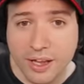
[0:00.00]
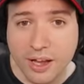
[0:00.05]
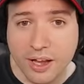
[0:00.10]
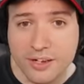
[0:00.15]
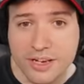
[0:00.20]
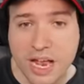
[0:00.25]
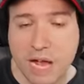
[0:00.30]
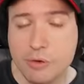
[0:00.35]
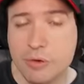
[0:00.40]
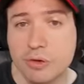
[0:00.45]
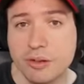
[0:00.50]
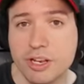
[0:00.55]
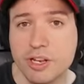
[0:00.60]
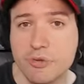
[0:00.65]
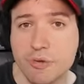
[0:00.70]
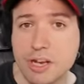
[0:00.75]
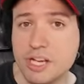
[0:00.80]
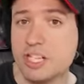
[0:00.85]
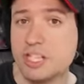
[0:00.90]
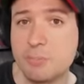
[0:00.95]
uh, now you're in
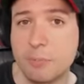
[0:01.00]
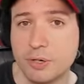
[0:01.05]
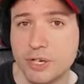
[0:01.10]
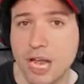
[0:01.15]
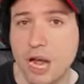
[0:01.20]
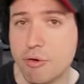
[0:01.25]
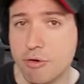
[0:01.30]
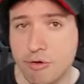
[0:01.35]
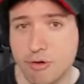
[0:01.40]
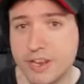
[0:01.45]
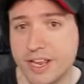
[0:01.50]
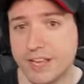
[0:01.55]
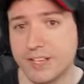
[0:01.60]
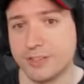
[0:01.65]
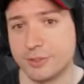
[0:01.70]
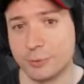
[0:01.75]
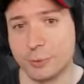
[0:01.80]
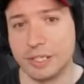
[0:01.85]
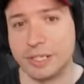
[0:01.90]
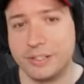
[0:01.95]
range, but now you're dead
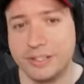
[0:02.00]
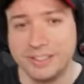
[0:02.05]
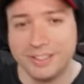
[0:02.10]
as well.